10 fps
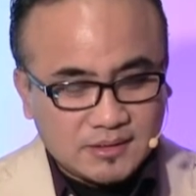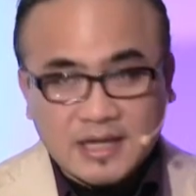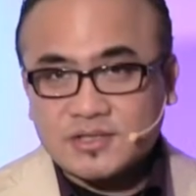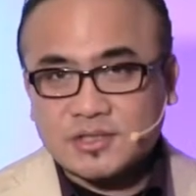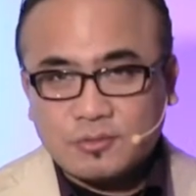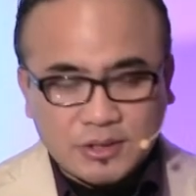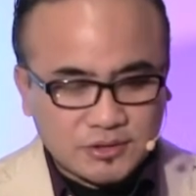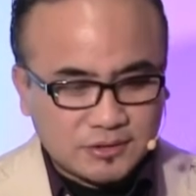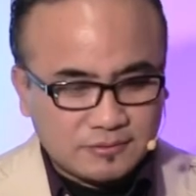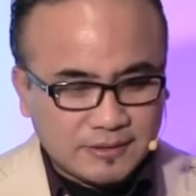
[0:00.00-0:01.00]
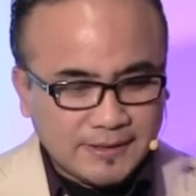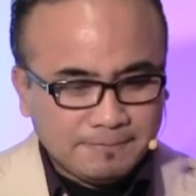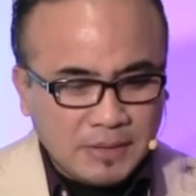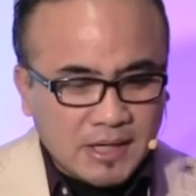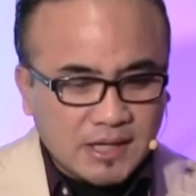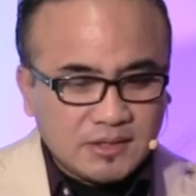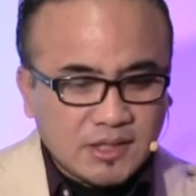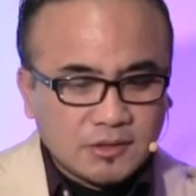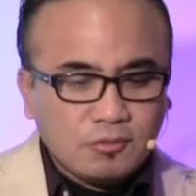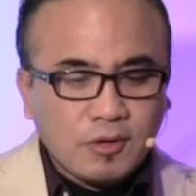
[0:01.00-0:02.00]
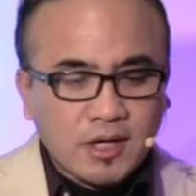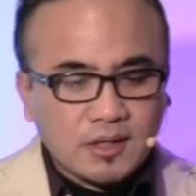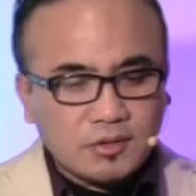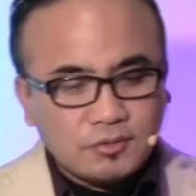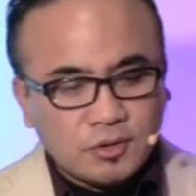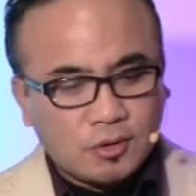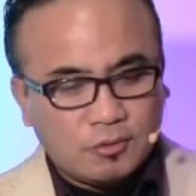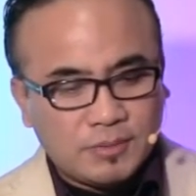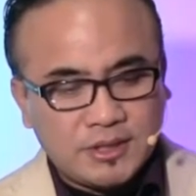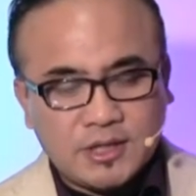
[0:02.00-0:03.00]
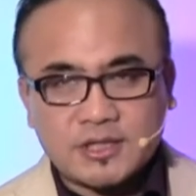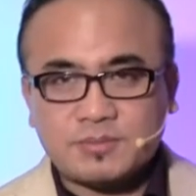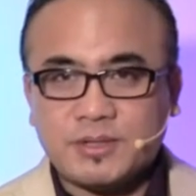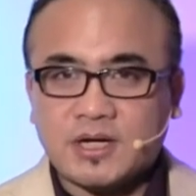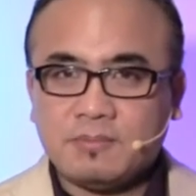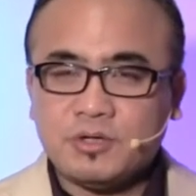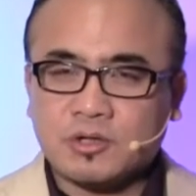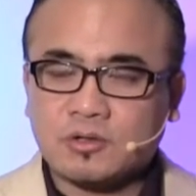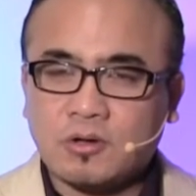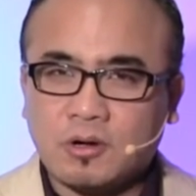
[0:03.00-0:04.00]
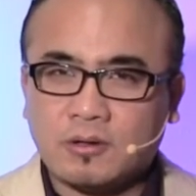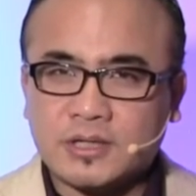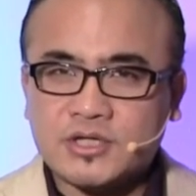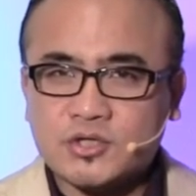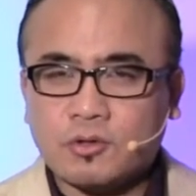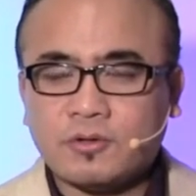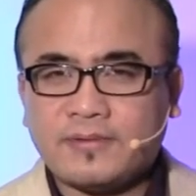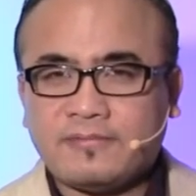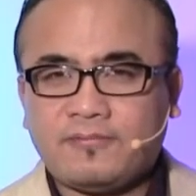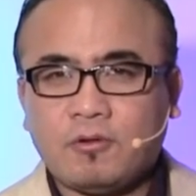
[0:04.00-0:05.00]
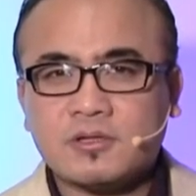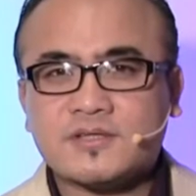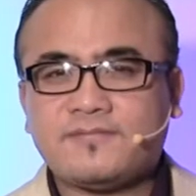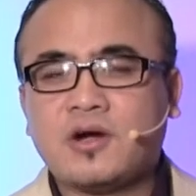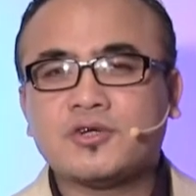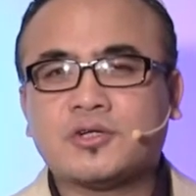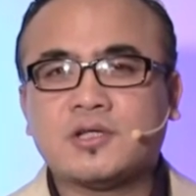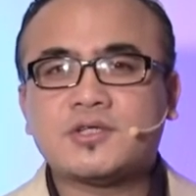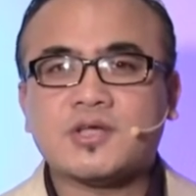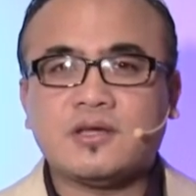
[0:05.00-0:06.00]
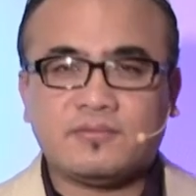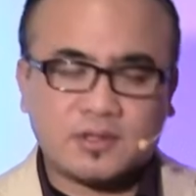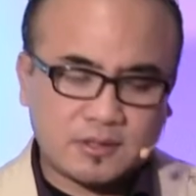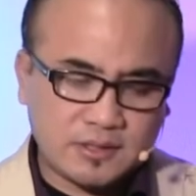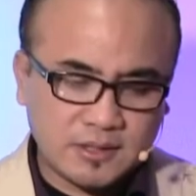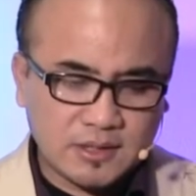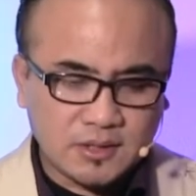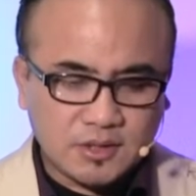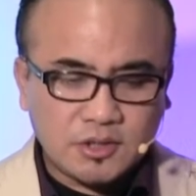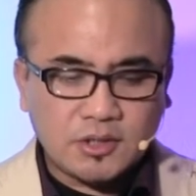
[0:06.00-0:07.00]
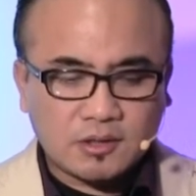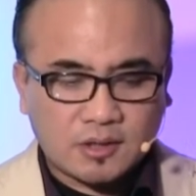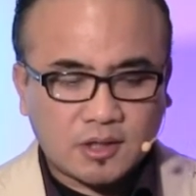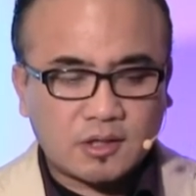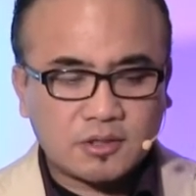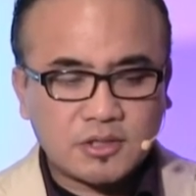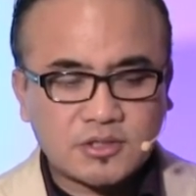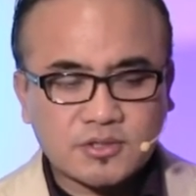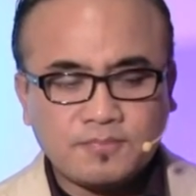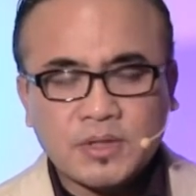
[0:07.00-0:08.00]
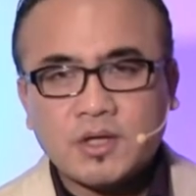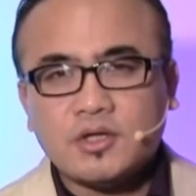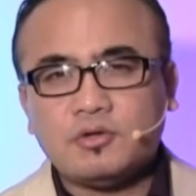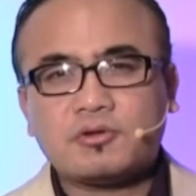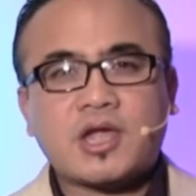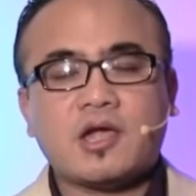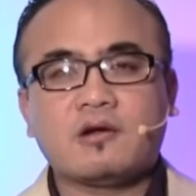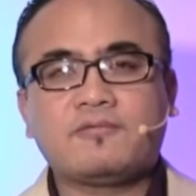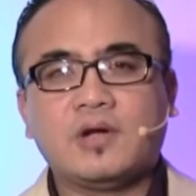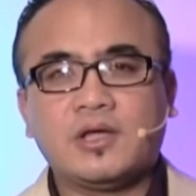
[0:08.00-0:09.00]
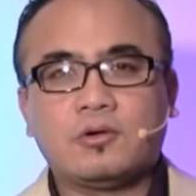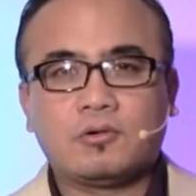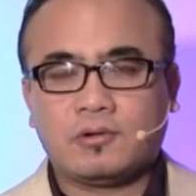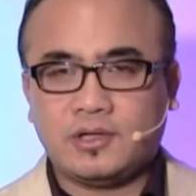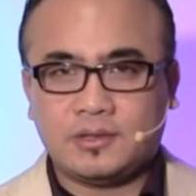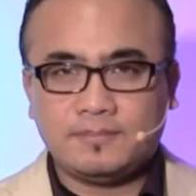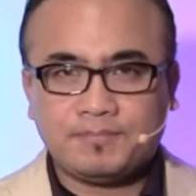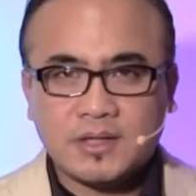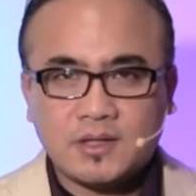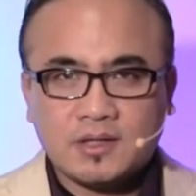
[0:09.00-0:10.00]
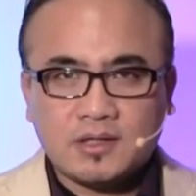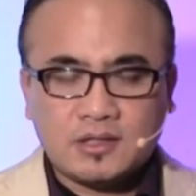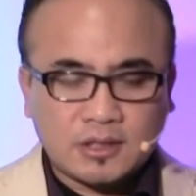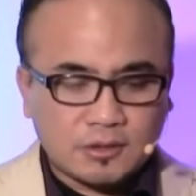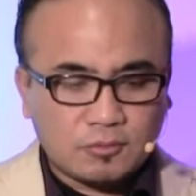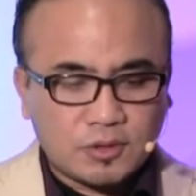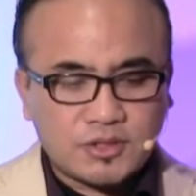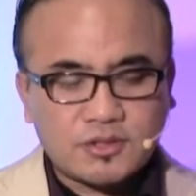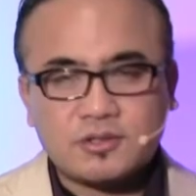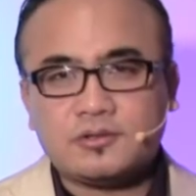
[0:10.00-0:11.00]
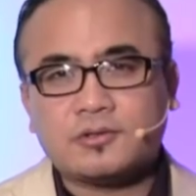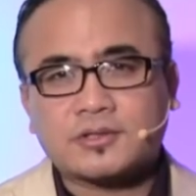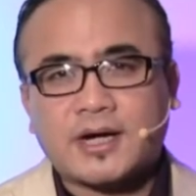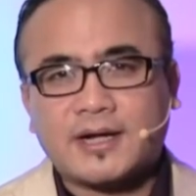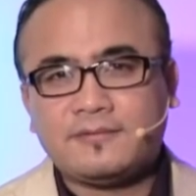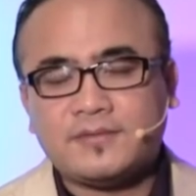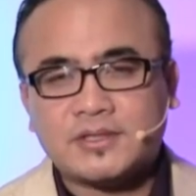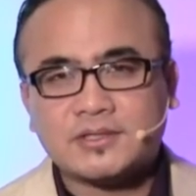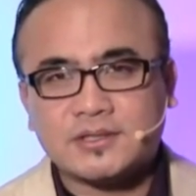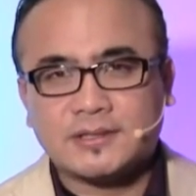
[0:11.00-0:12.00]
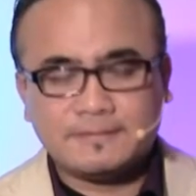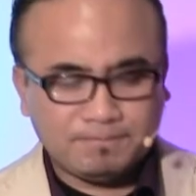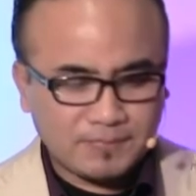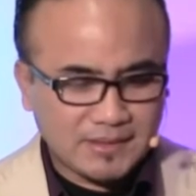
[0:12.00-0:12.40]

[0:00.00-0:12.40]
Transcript: That's the question, right? And the other way you know money has become your God, a sort of a false functional savior in your heart, is you carefully hoard it. In other words, you're tight-fisted.